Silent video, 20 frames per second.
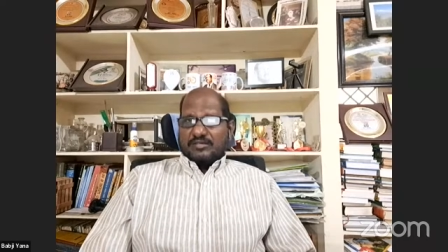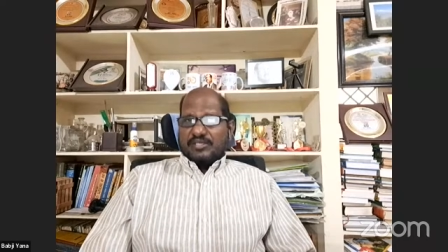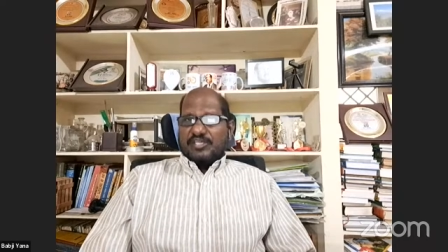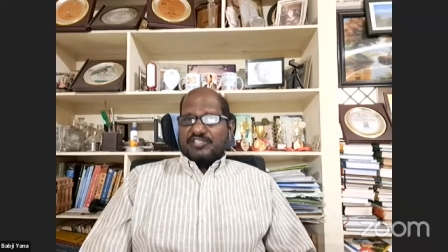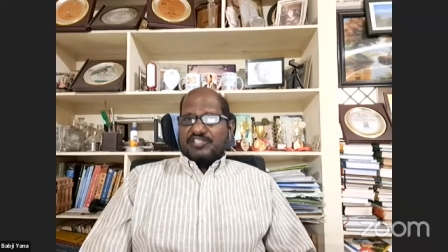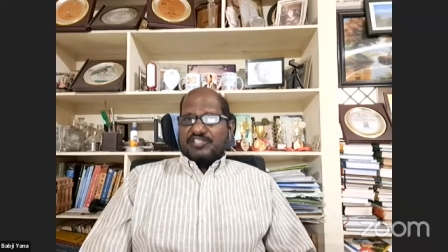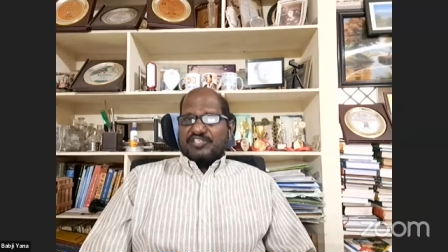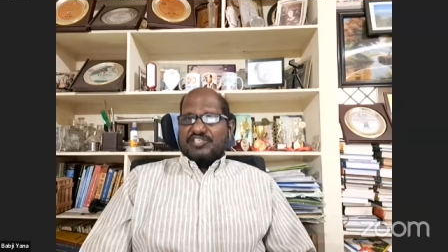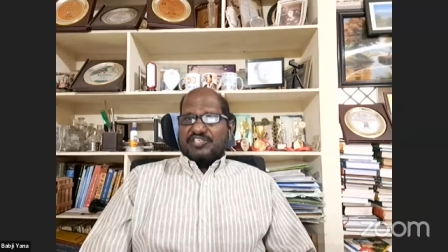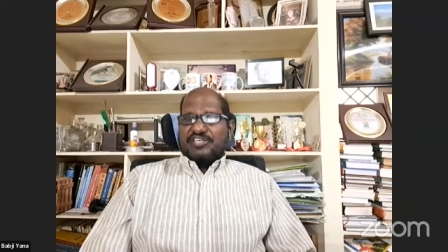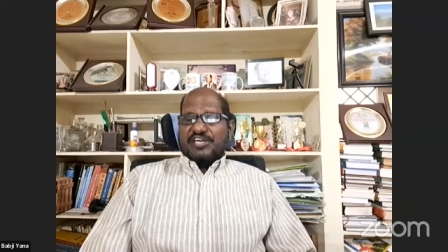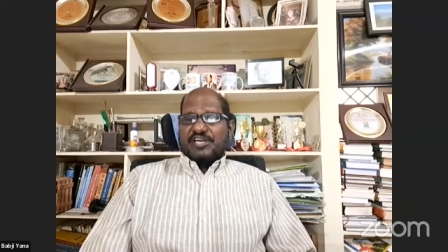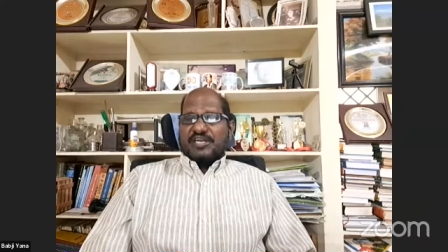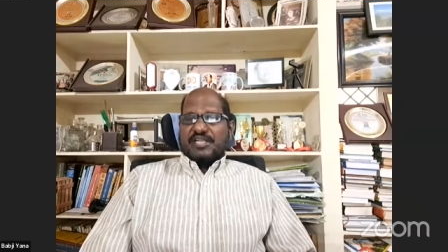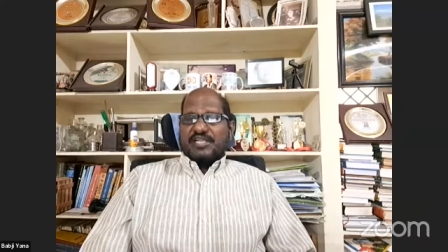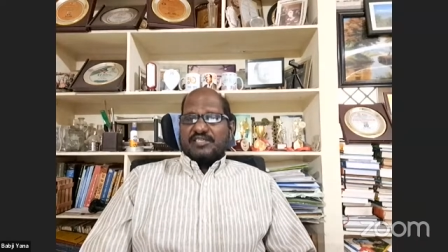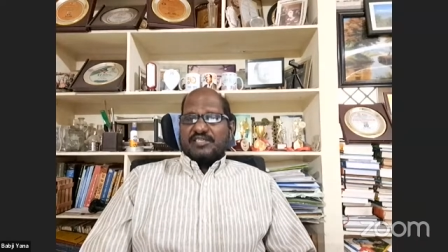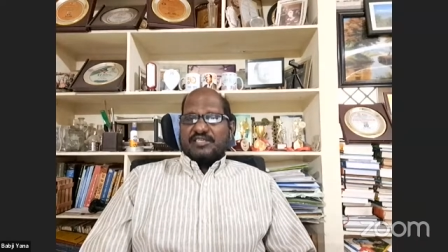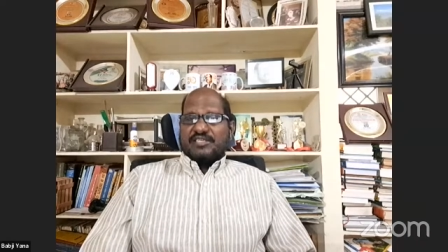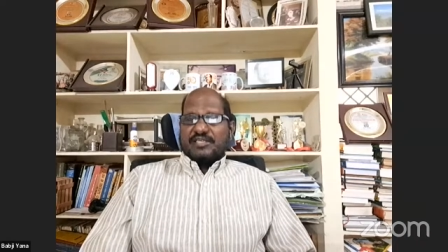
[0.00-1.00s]
Each
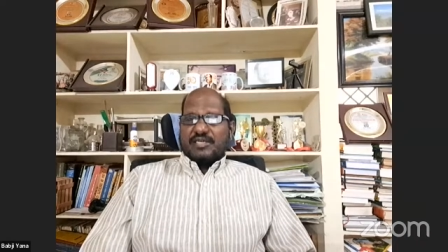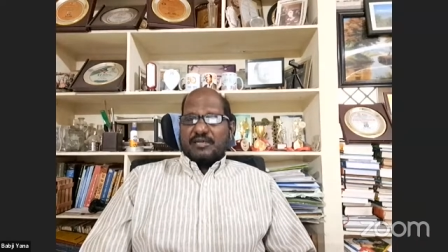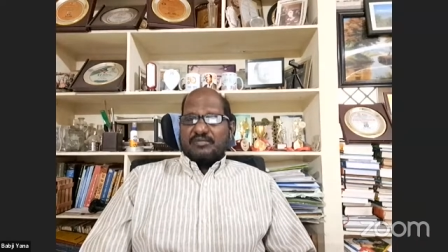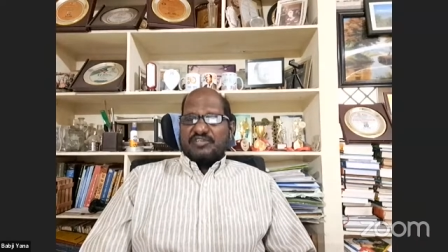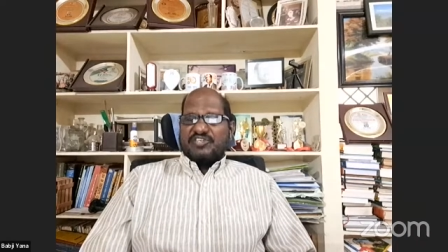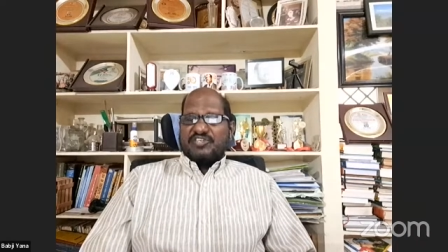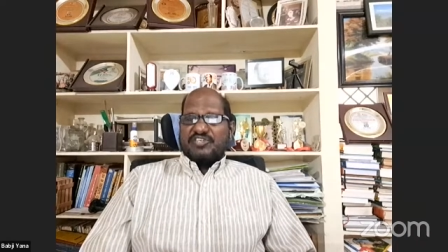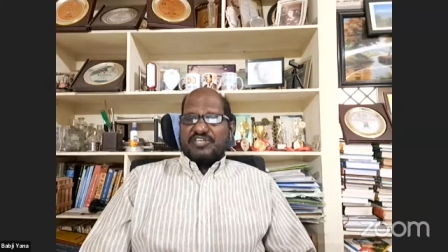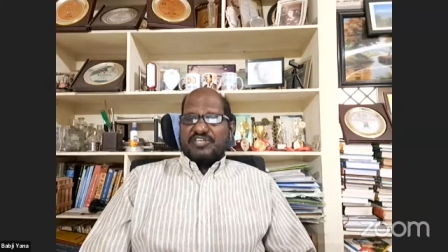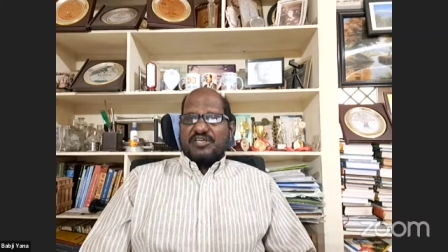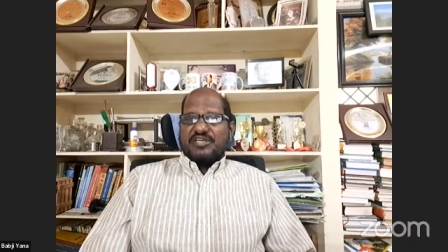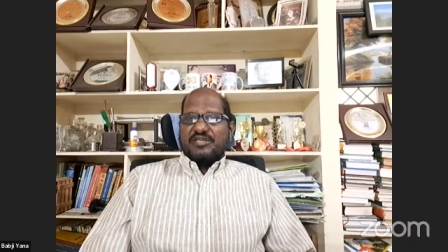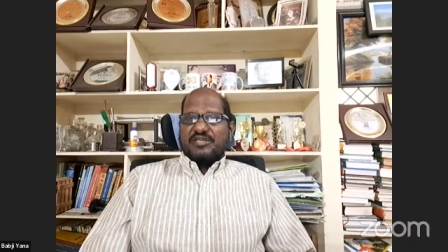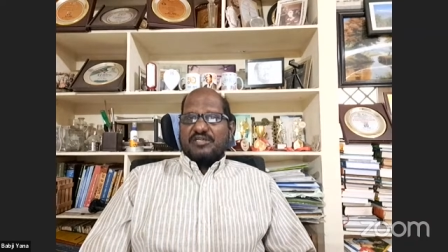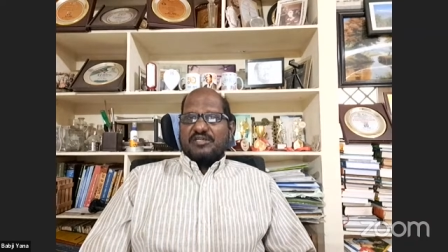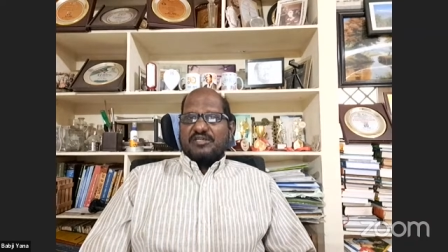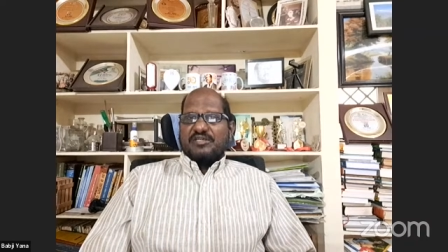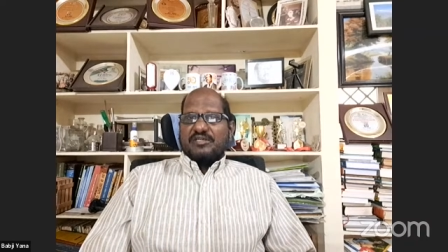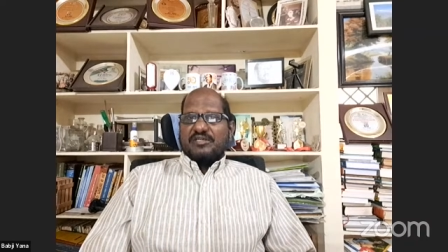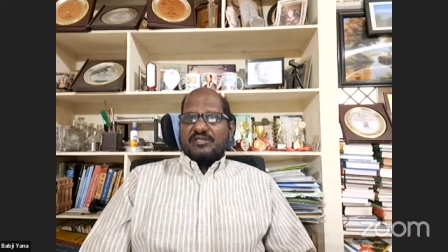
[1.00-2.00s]
state has a commissioner,
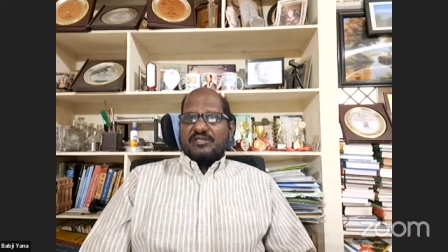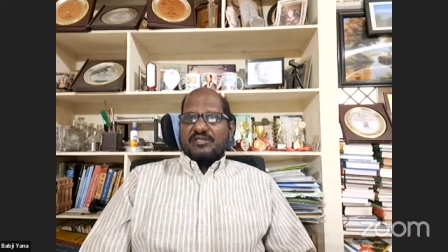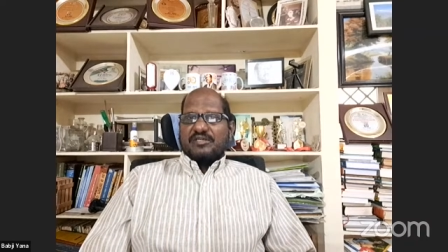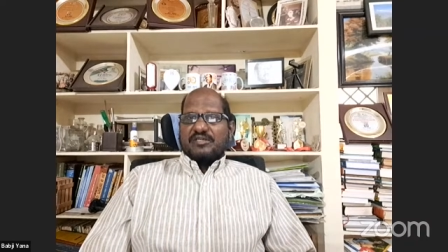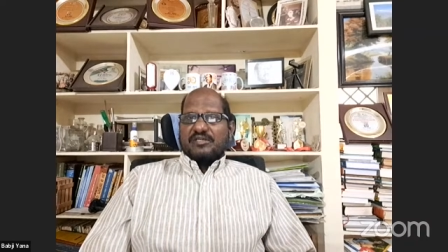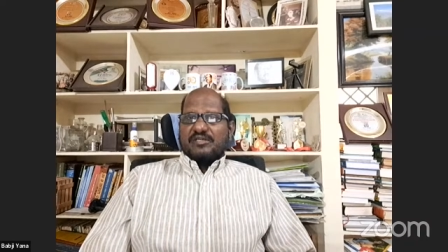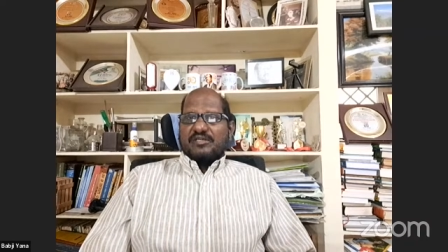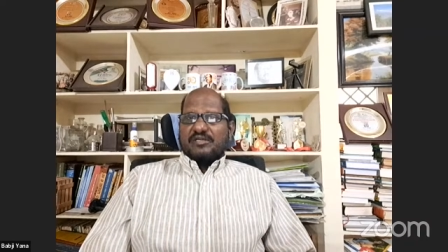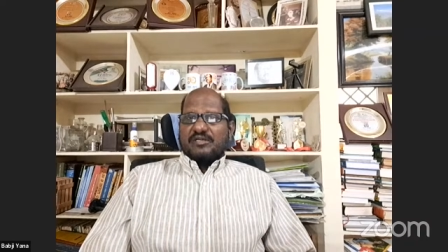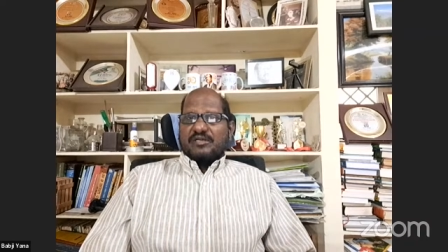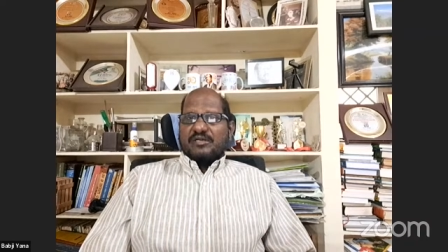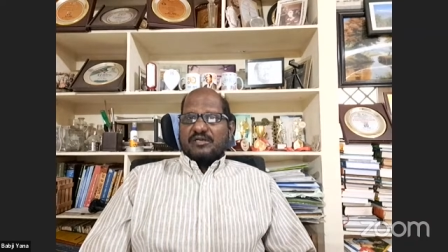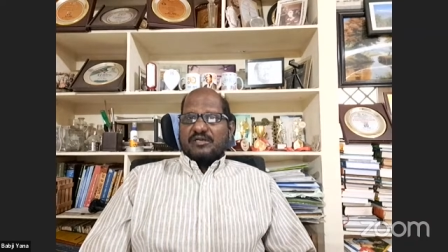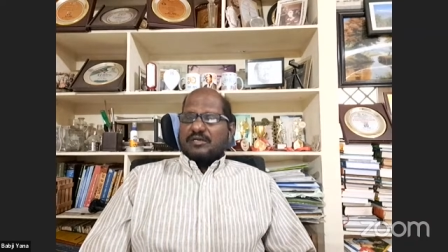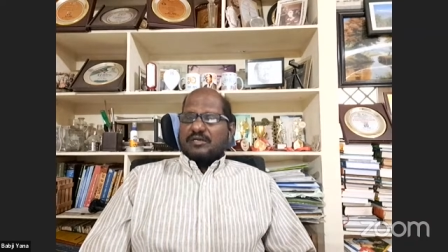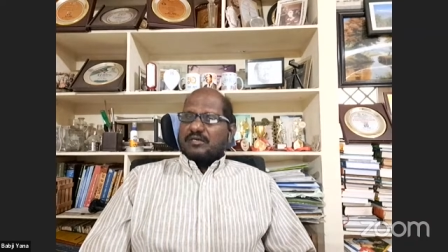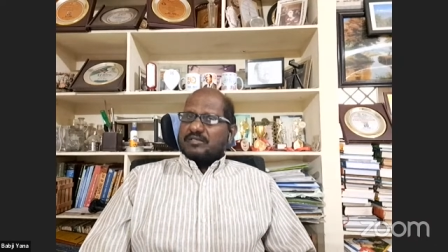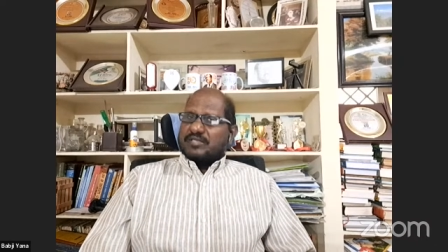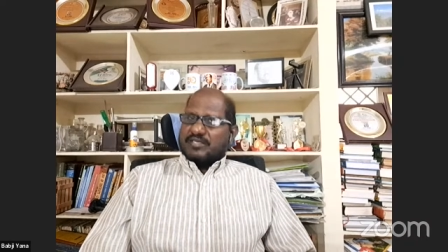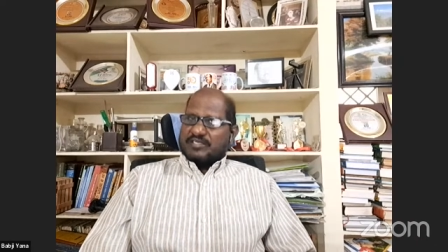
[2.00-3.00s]

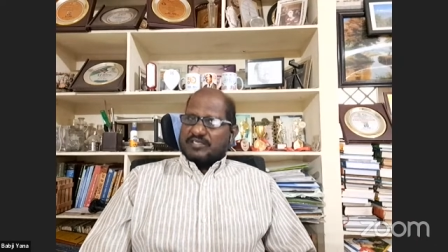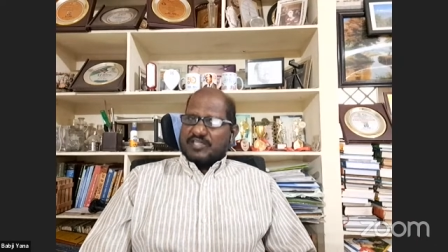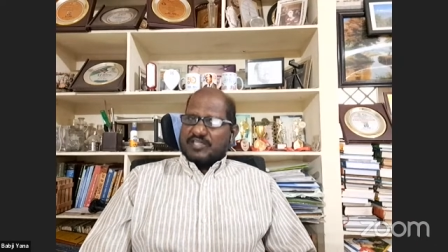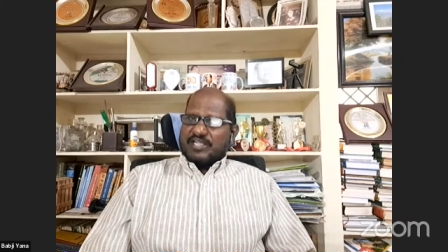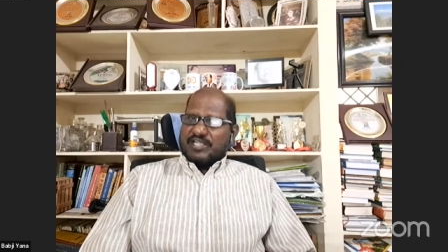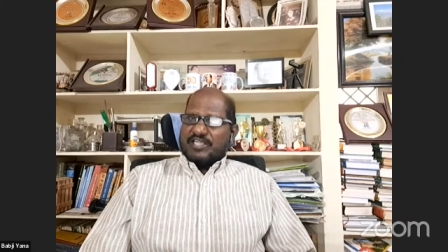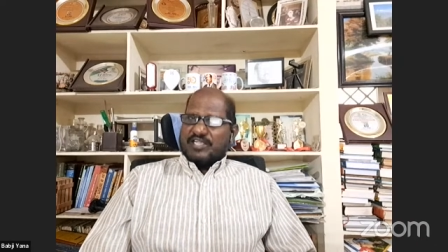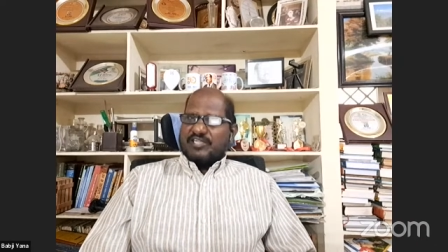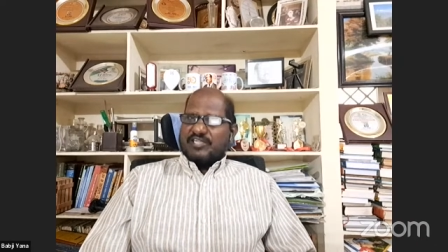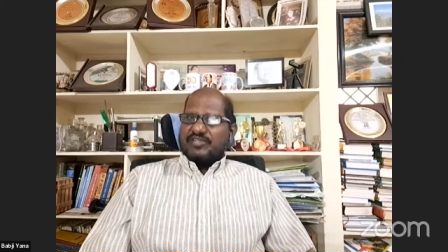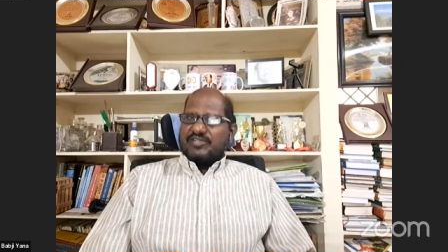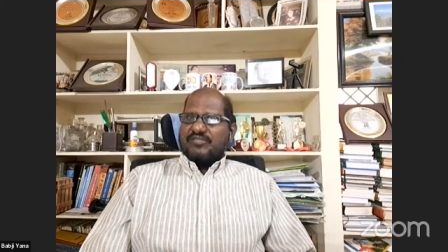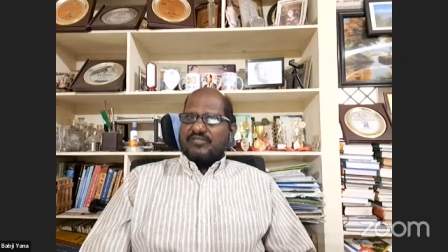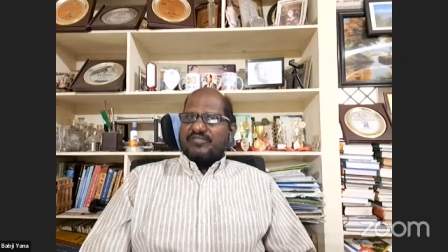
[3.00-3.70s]
that is IAS